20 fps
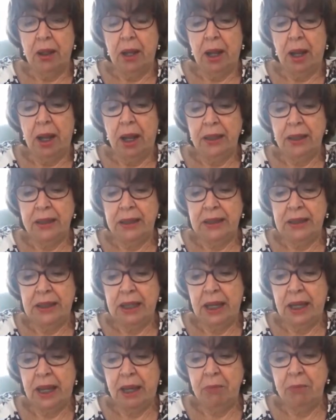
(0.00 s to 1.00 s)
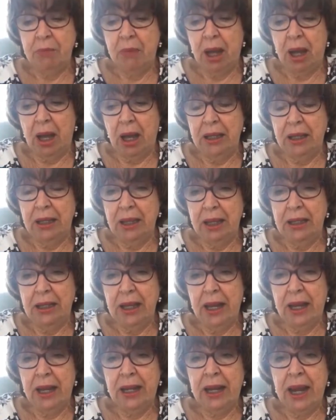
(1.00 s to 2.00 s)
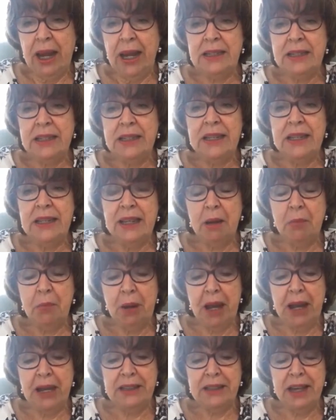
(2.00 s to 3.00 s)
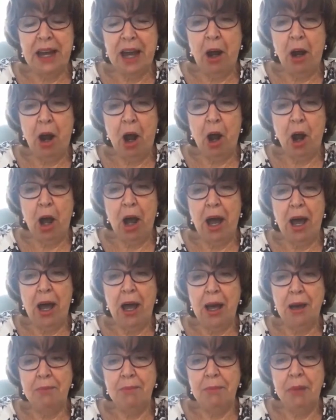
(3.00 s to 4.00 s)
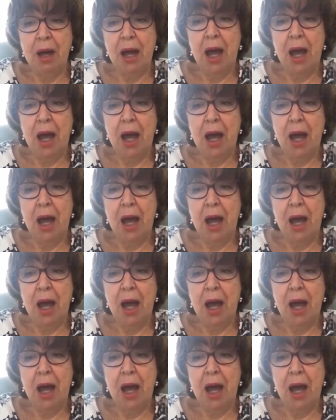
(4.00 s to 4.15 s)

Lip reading: And I'd like to think I played a